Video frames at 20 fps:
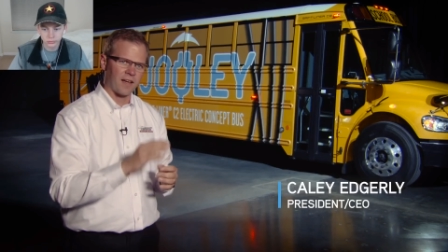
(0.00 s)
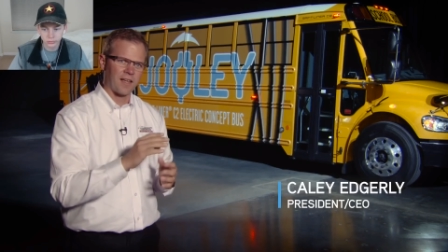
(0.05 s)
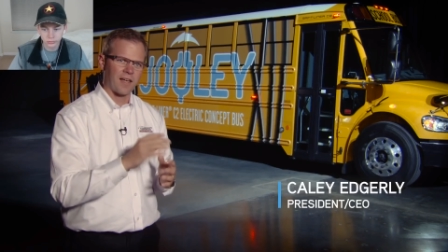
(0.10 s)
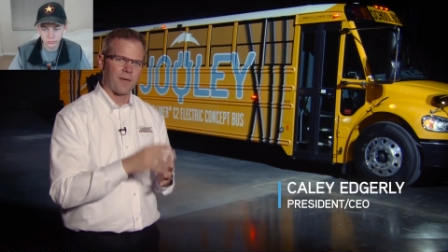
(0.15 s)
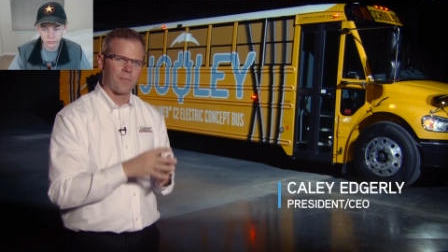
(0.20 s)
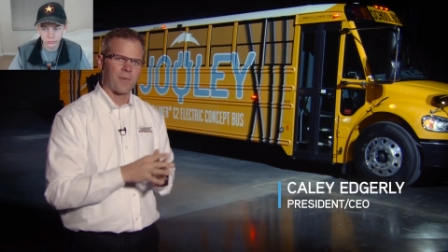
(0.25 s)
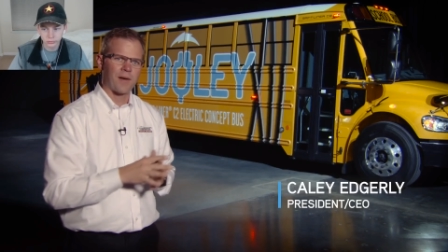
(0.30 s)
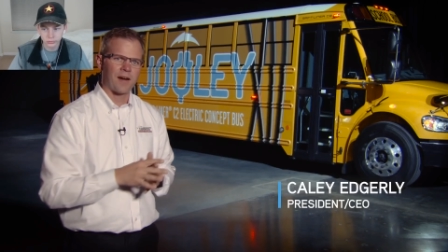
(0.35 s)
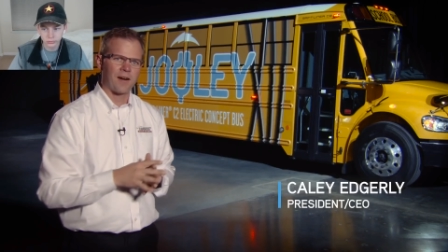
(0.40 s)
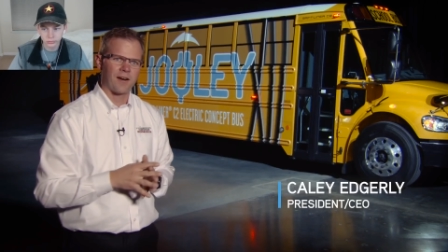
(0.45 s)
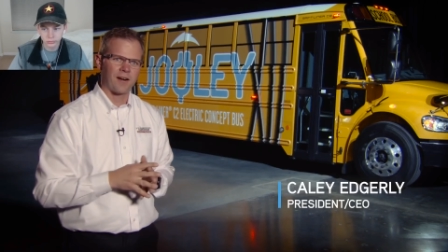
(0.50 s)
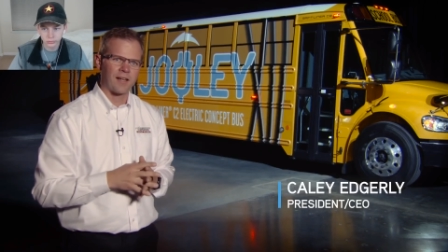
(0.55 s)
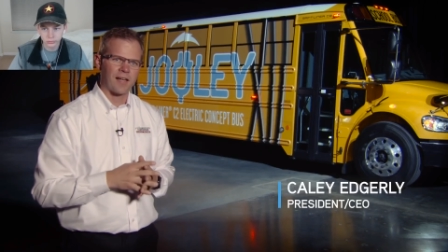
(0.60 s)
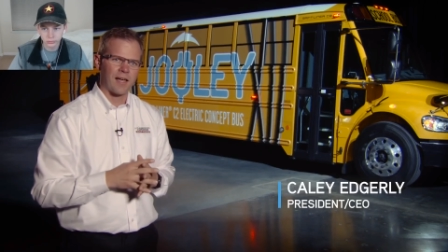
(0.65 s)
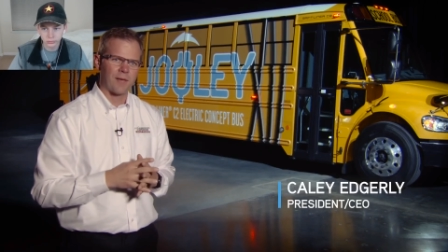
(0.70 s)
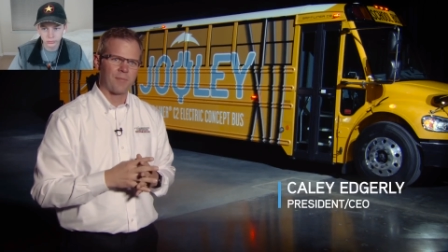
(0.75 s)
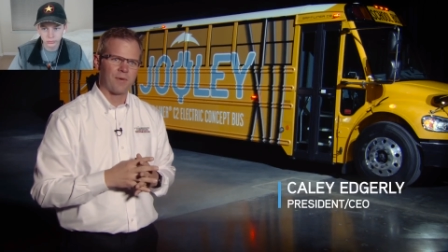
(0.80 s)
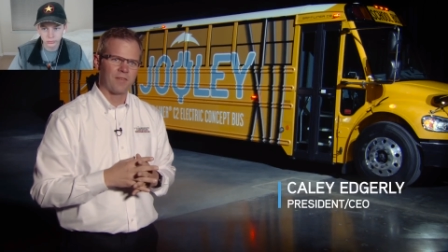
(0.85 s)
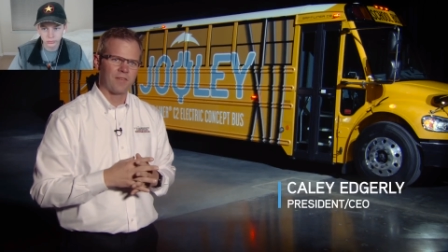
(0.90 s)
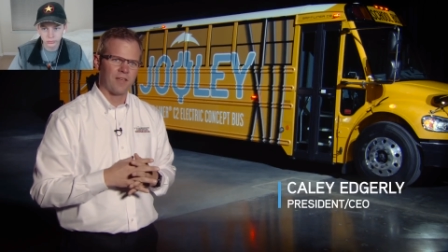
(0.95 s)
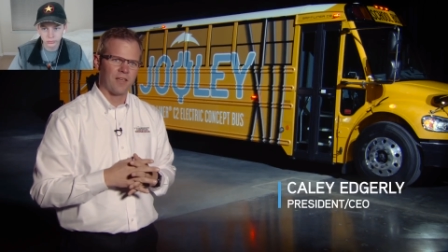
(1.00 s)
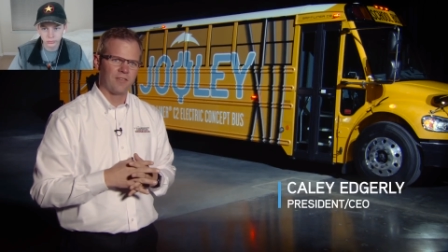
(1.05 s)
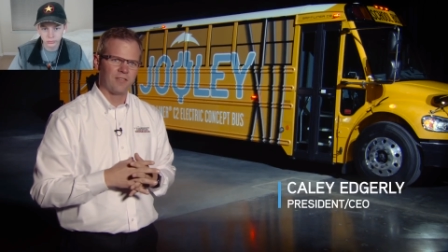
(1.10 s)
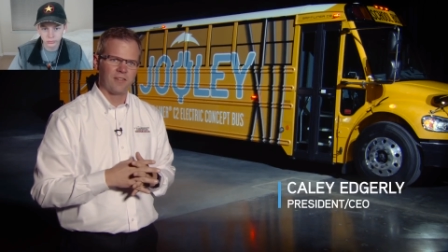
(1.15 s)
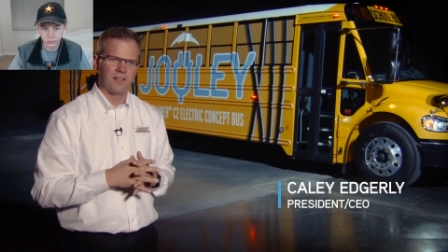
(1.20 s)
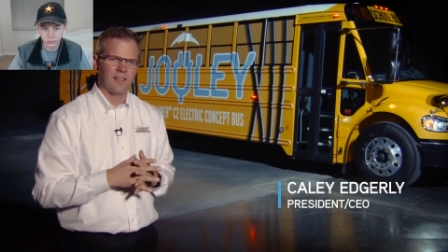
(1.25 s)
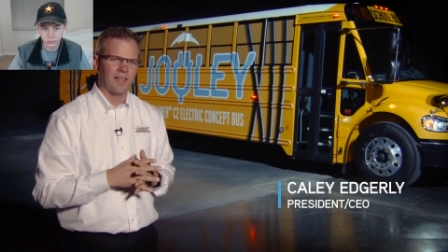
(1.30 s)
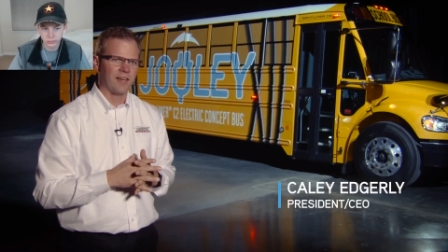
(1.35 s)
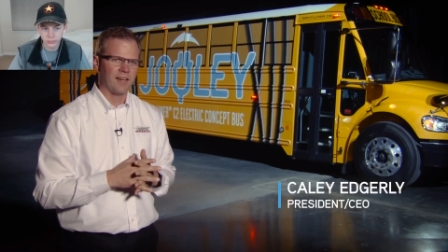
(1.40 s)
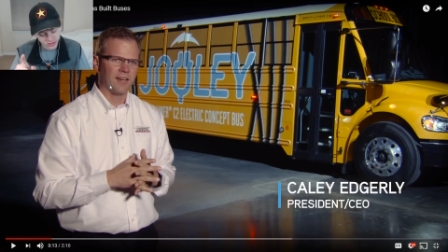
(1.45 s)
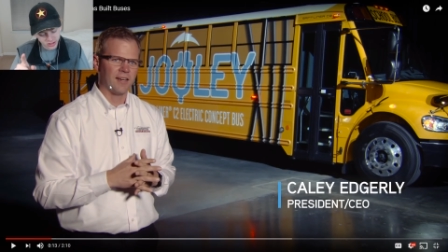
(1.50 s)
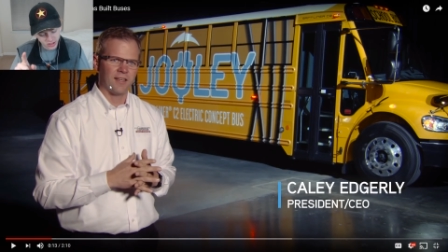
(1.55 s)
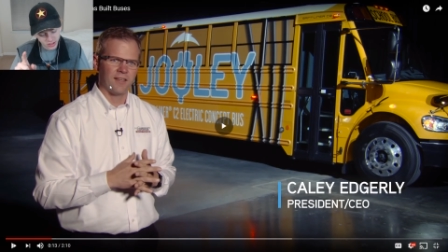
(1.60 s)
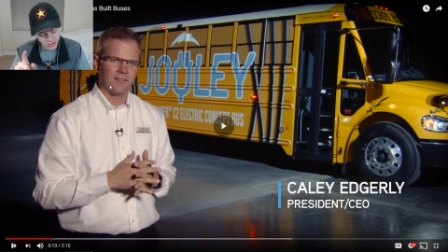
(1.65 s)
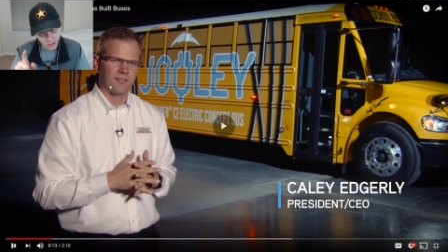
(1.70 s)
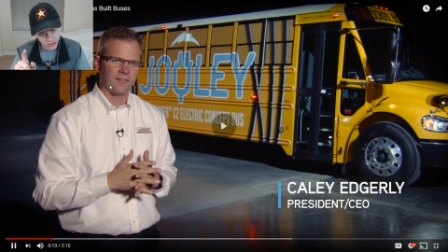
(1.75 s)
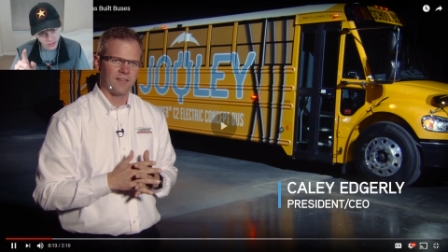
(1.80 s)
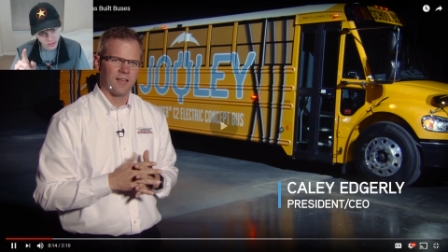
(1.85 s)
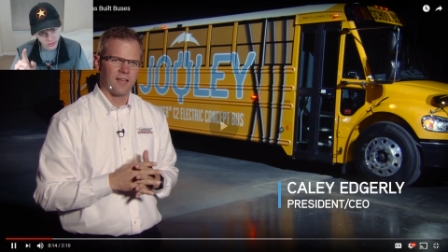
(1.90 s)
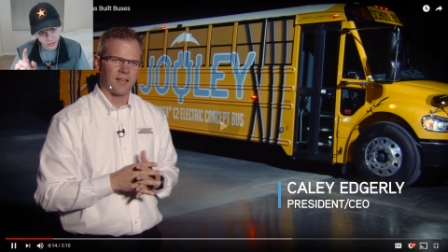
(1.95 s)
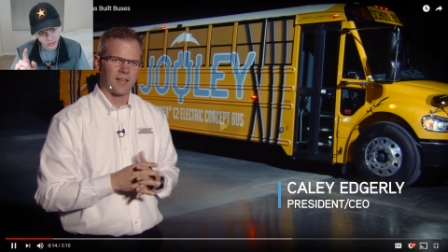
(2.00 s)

up on our competition. They didn't see it